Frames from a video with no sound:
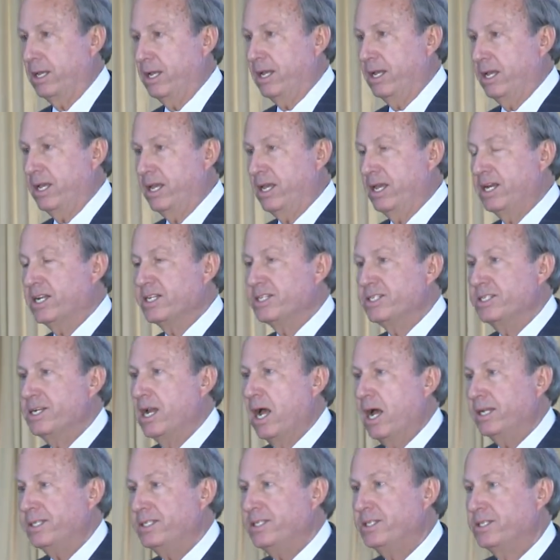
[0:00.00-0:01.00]
It is
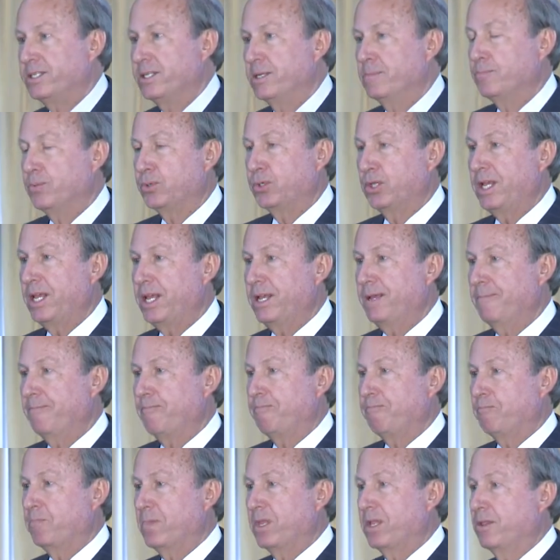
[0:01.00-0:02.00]
not simply
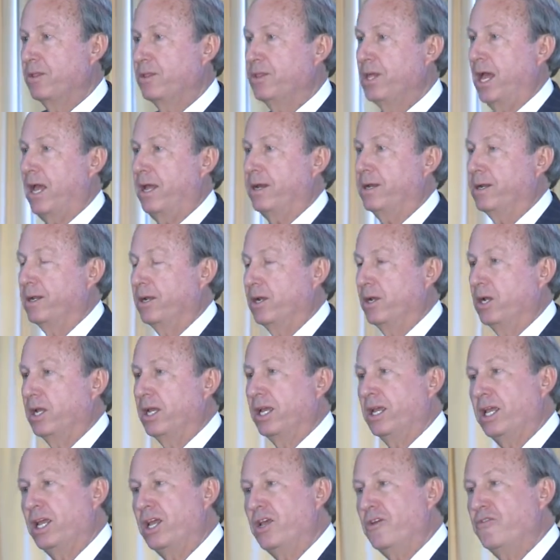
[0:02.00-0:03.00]
that
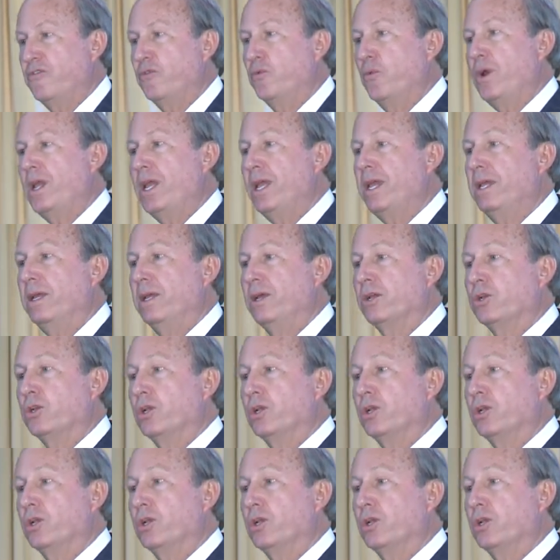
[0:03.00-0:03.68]
if we